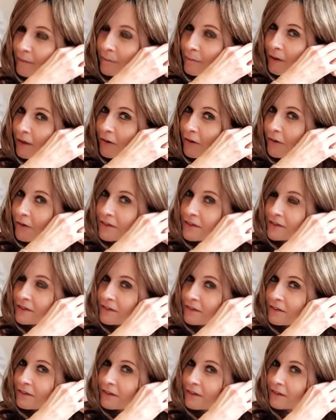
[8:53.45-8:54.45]
Because,
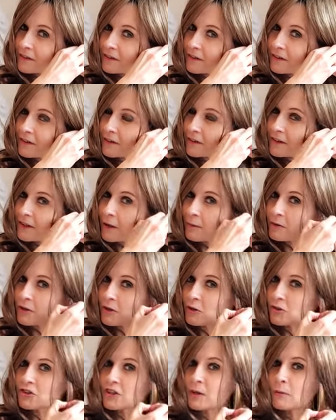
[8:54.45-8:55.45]
you know,
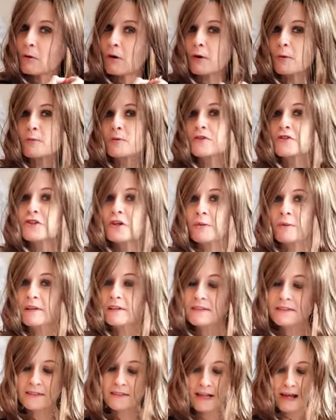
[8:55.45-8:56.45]
usually what I would do
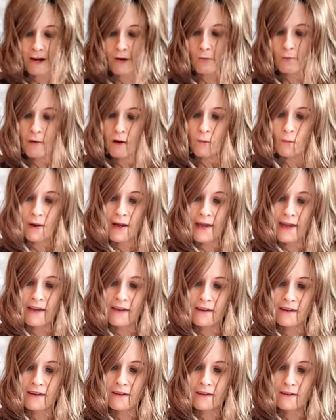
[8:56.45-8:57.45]
is style my
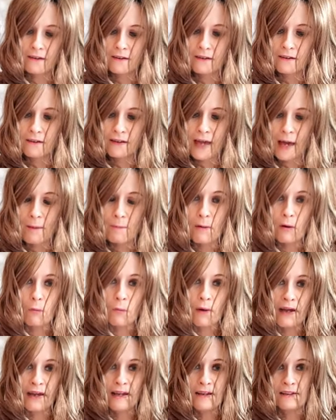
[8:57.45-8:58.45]
wig. Get my
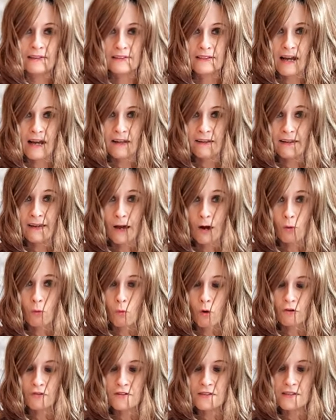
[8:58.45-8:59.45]
wig exactly how I
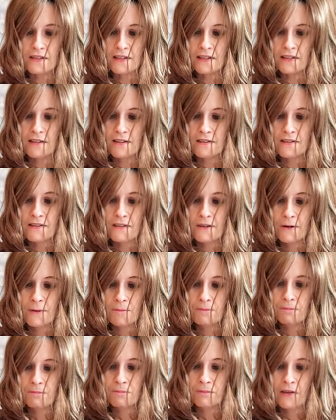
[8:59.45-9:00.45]
want it
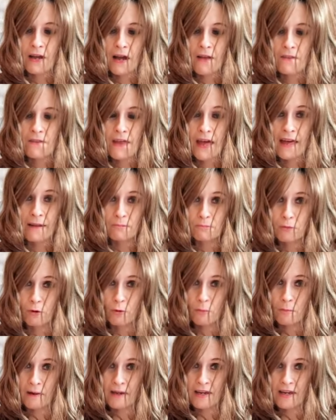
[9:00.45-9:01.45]
and then put my